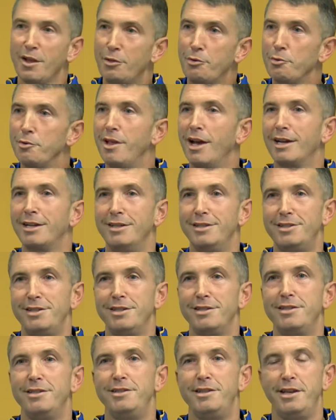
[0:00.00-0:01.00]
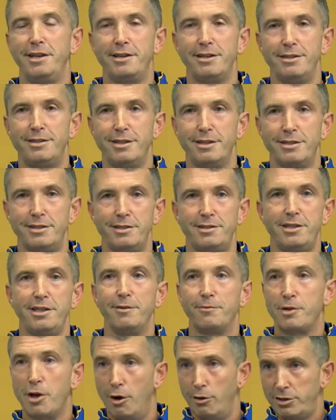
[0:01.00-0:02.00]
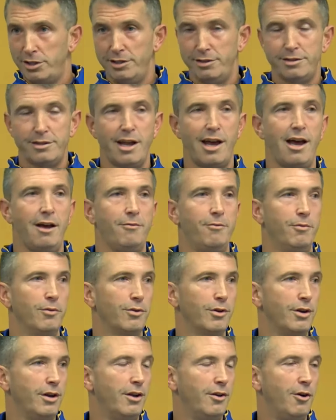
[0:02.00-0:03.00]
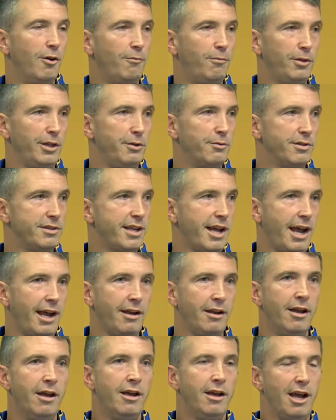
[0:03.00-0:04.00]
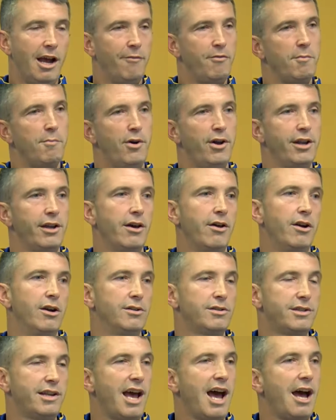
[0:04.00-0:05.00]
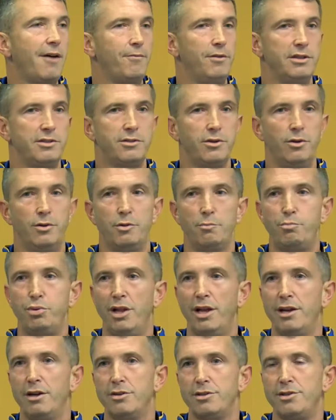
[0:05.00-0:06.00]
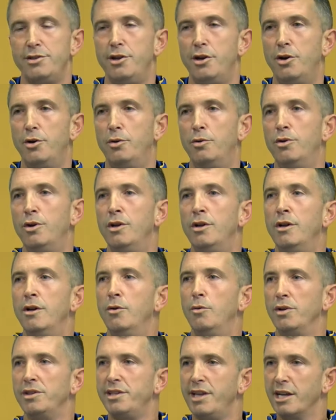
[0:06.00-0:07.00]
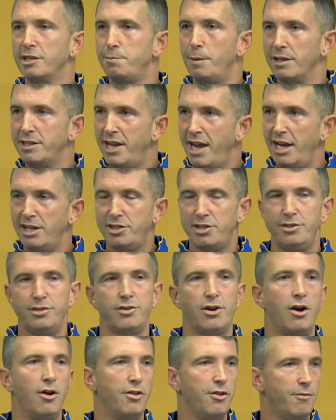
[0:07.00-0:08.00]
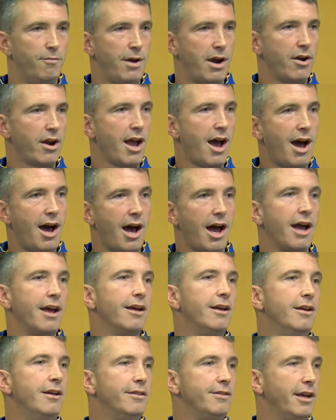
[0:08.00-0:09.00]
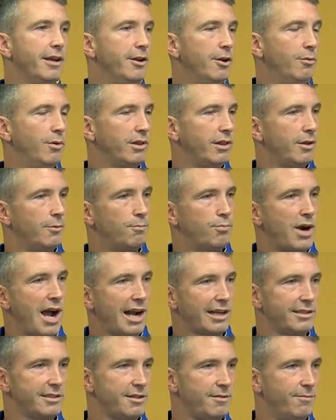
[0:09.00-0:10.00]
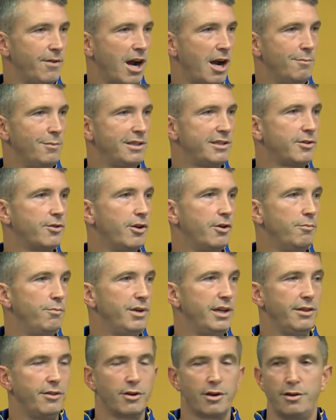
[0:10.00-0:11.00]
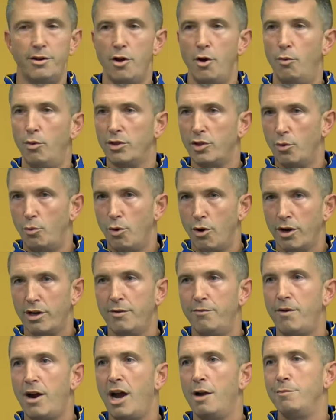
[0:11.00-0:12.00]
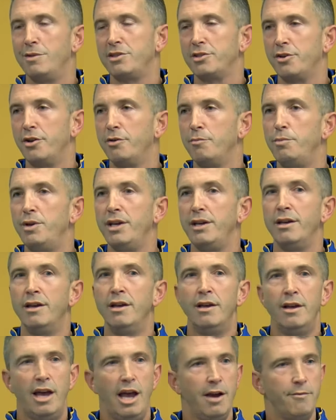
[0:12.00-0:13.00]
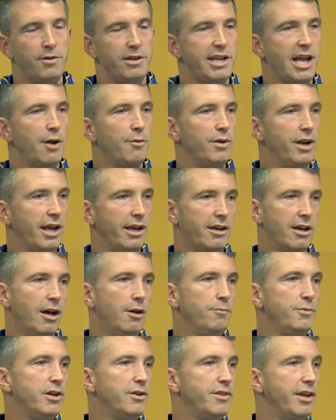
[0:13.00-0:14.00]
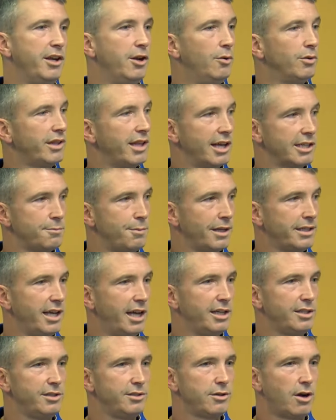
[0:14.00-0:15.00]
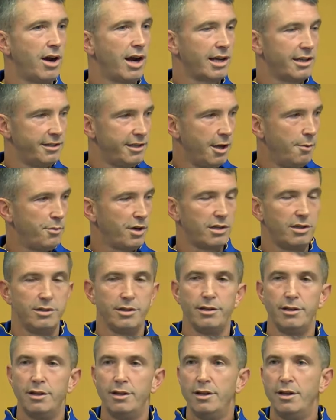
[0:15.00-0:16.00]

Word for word: through that consistency, consistency of coaching staff. We're going to hopefully retain everybody on our staff. And so the players know what the expectations are. They're very high. They know what the practice environment's going to be. They know what the work environment's going to be. Every day when they come here, they know what the expectations are academically.